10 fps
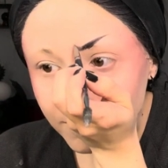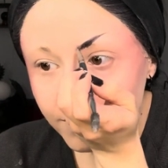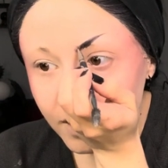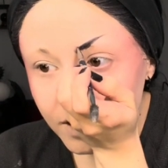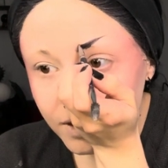
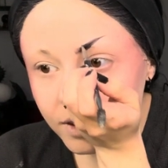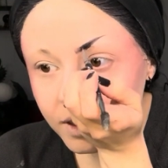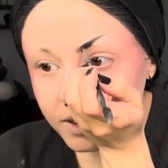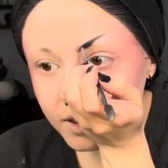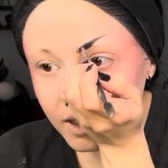feather
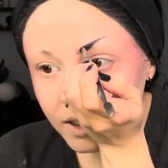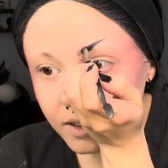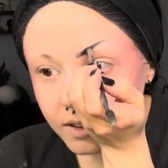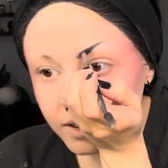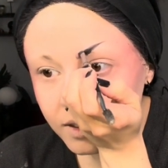this
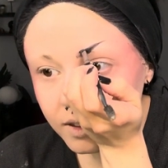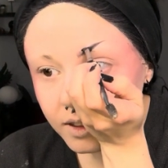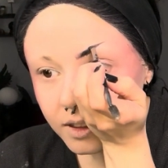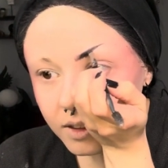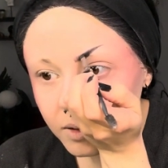end a
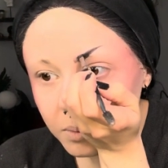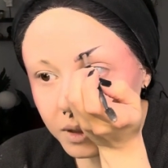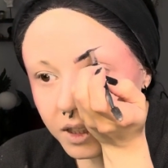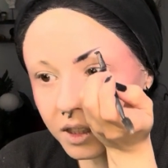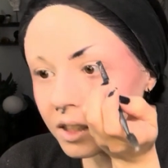little
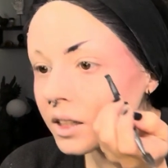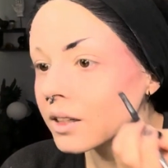bit there.